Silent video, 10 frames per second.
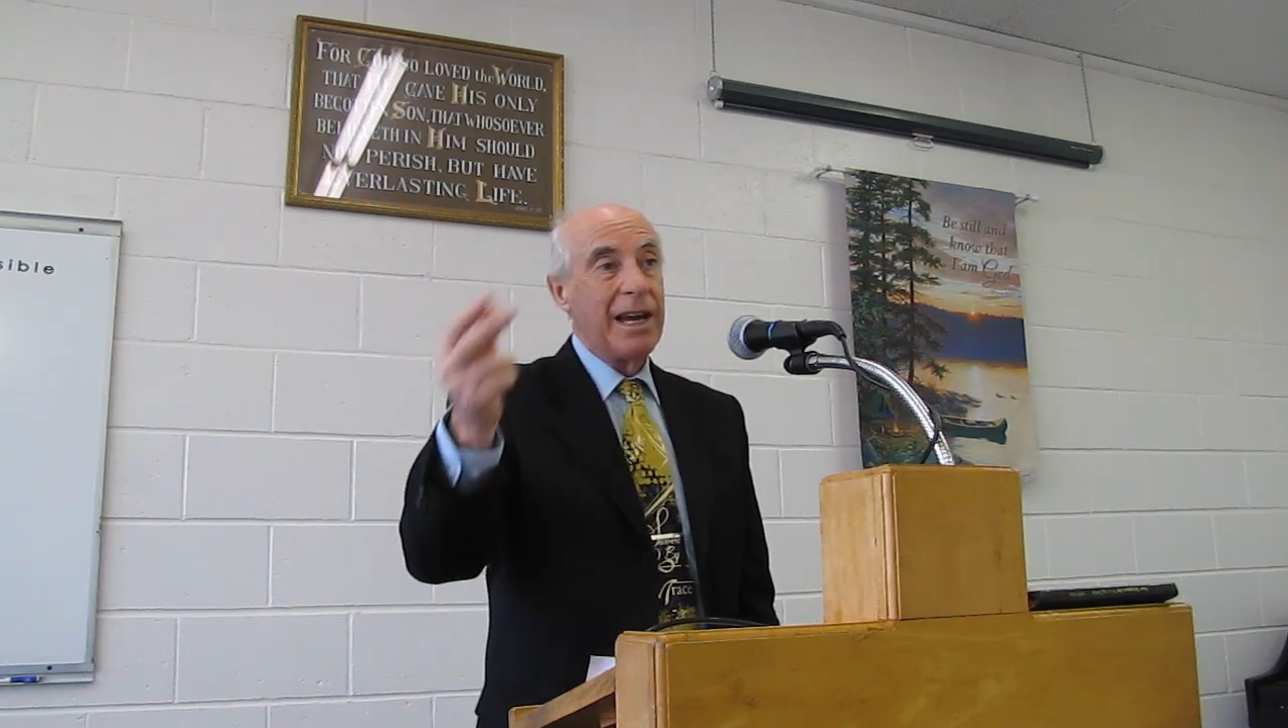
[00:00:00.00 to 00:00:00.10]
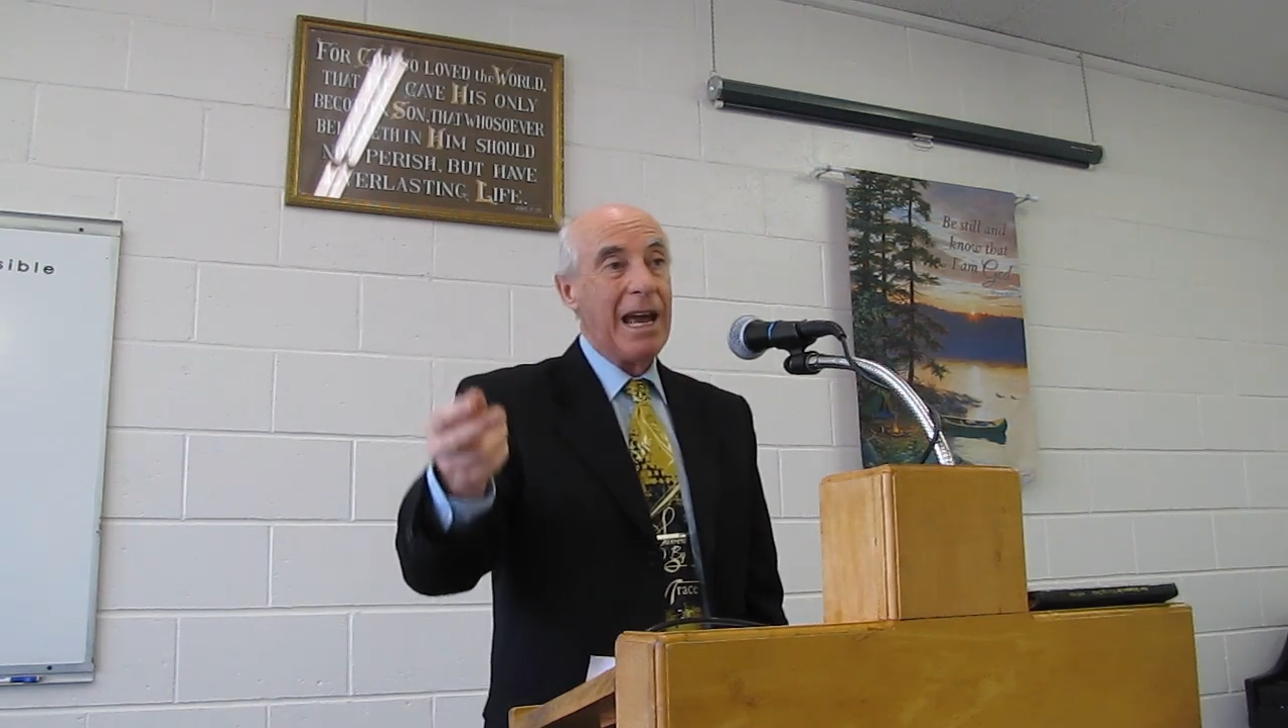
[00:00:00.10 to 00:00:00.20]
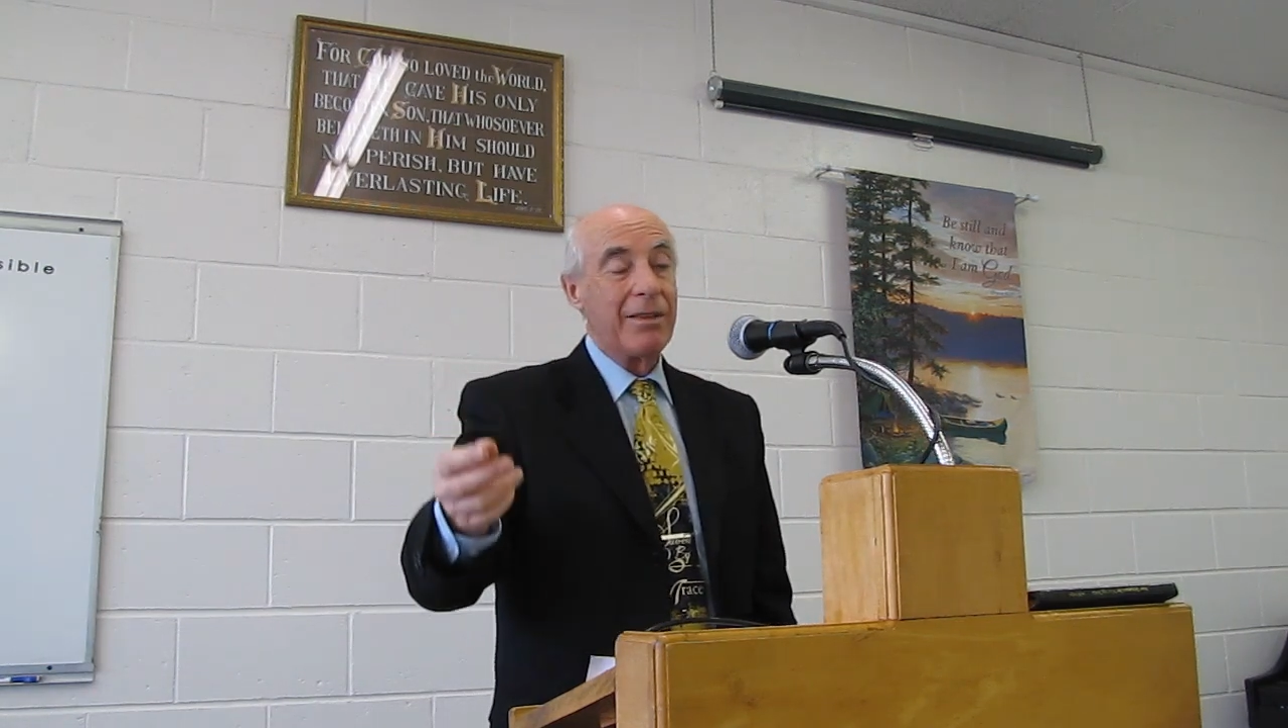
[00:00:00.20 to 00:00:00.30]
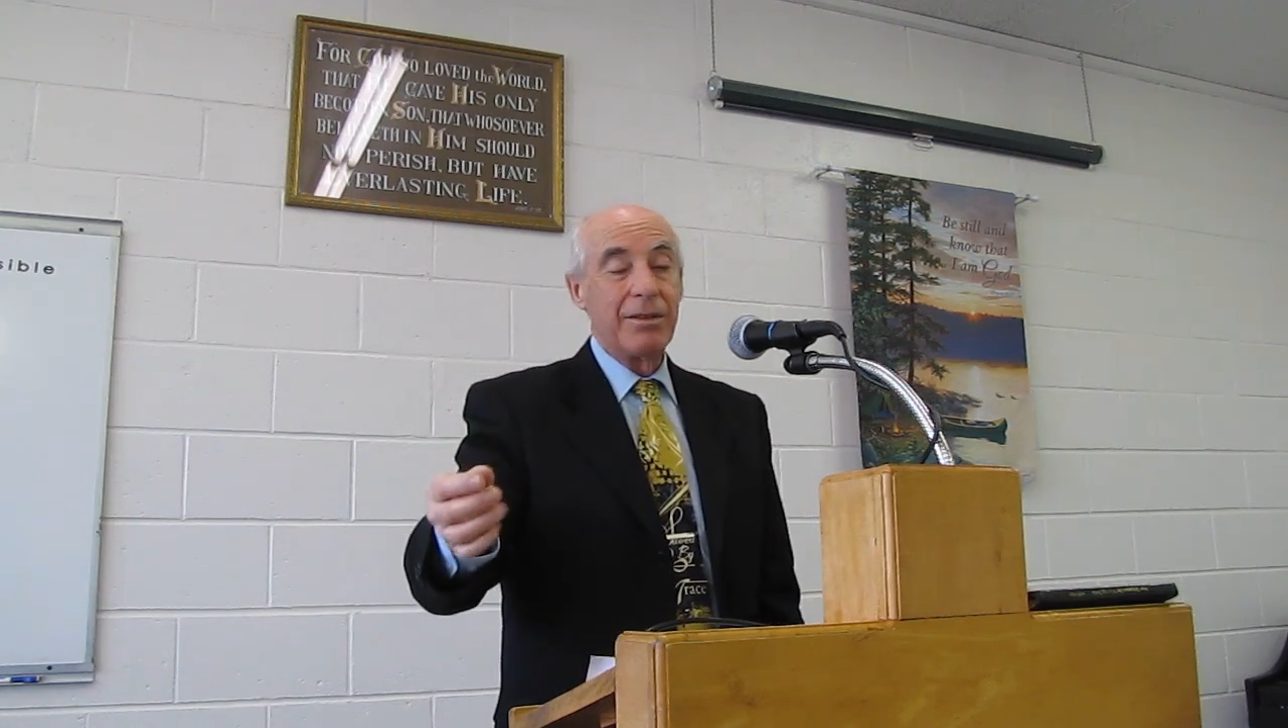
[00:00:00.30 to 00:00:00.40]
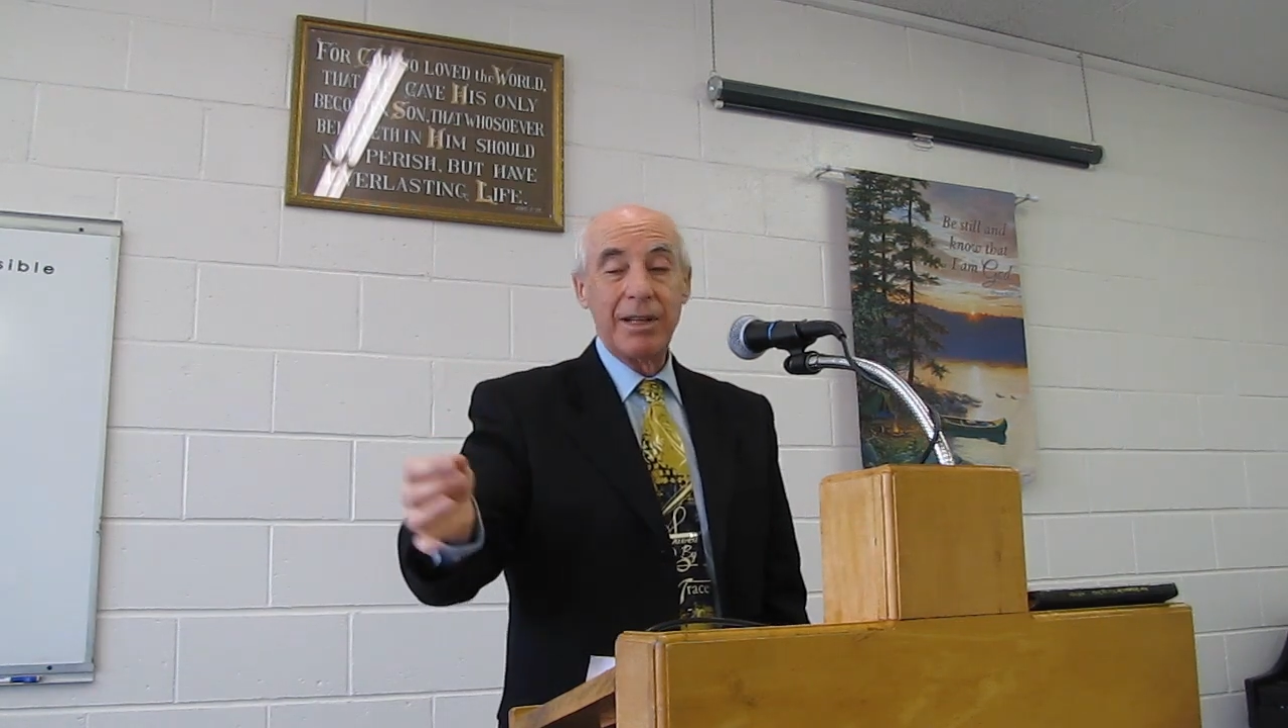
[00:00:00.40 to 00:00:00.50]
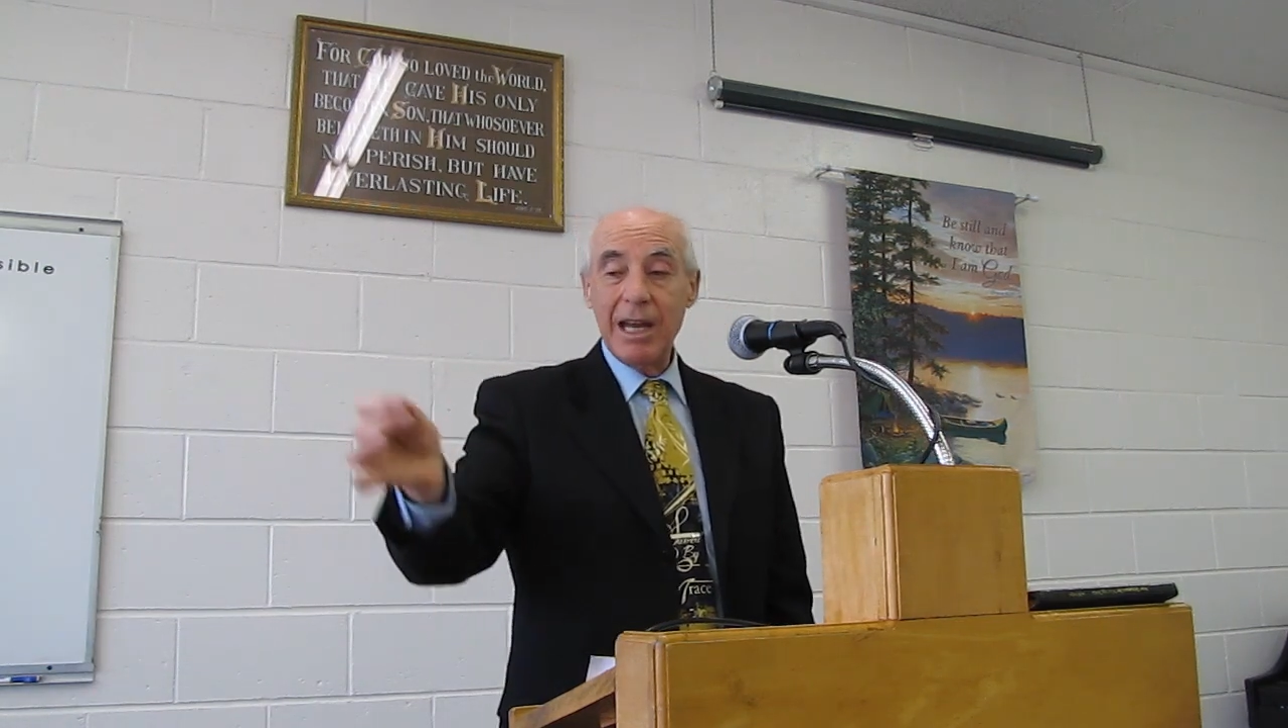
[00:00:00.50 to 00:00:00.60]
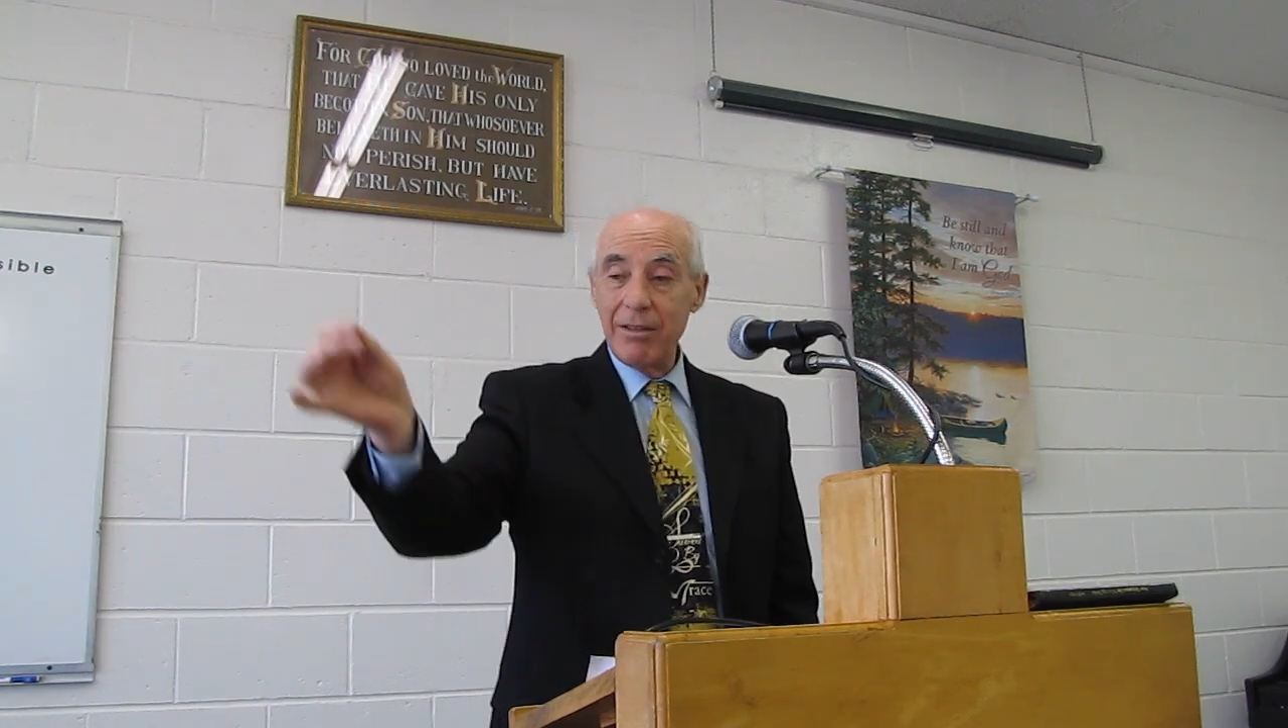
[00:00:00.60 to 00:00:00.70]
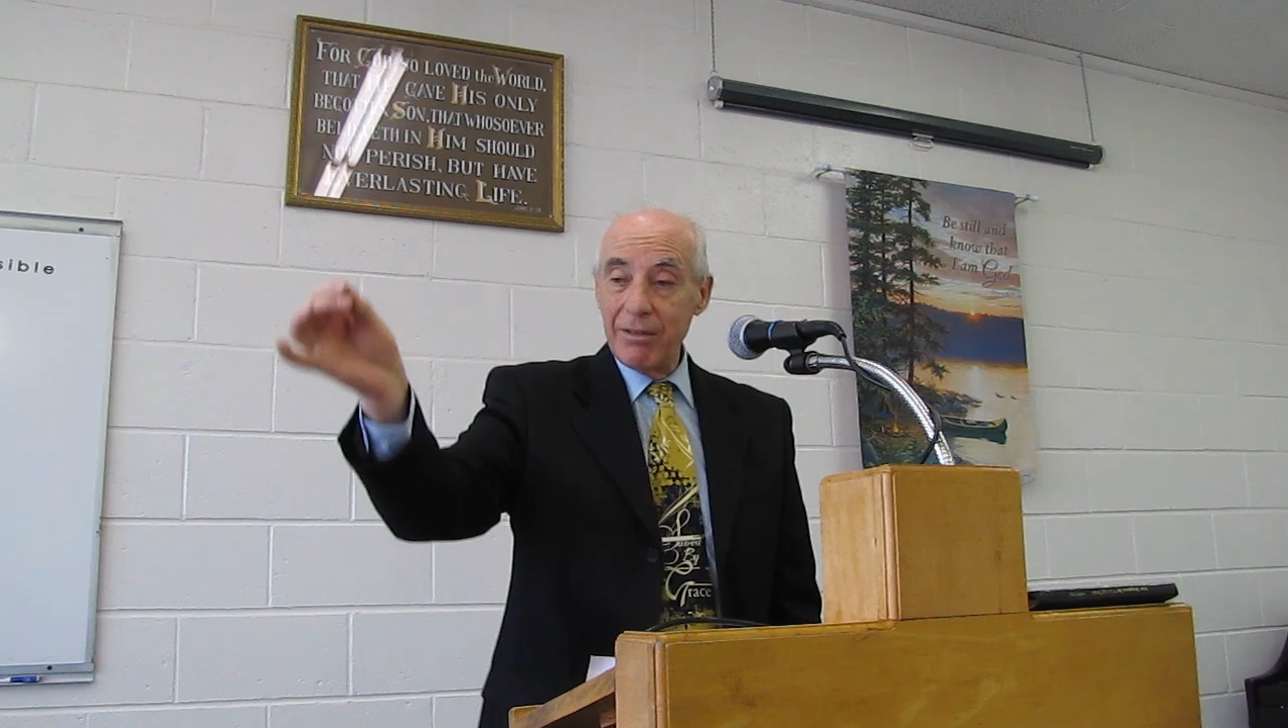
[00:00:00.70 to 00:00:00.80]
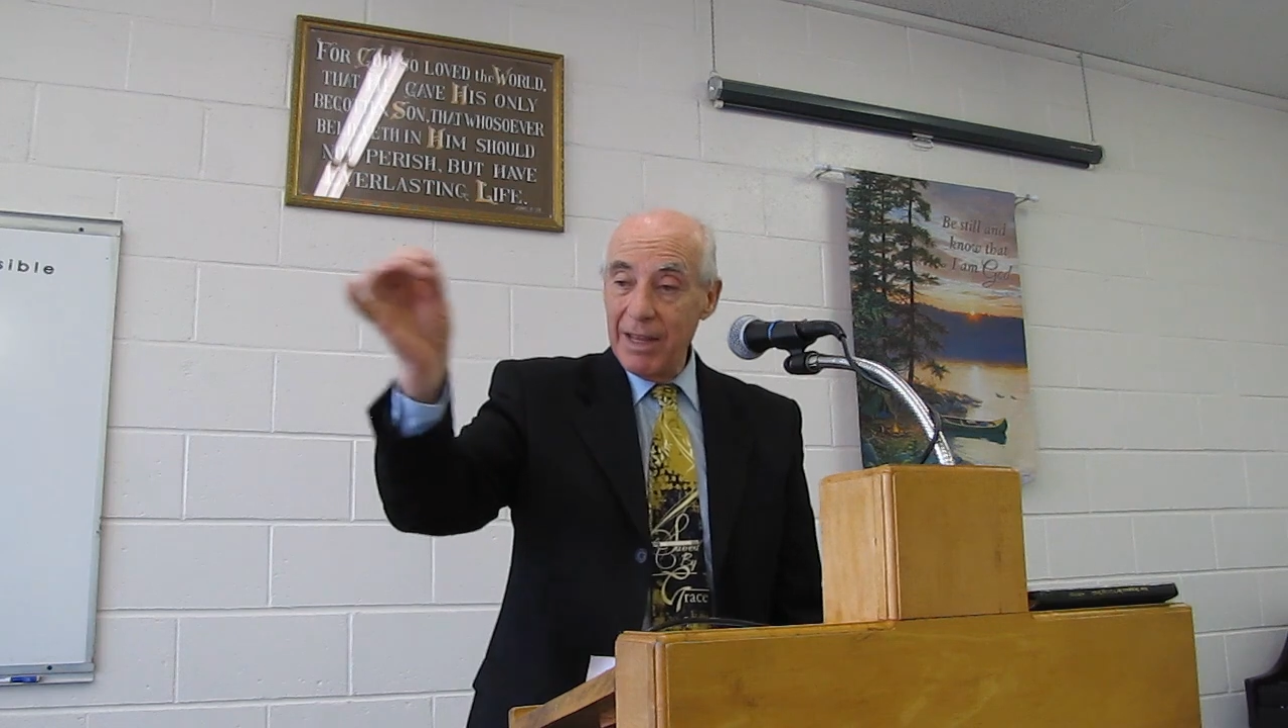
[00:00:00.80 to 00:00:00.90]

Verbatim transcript: gathered together,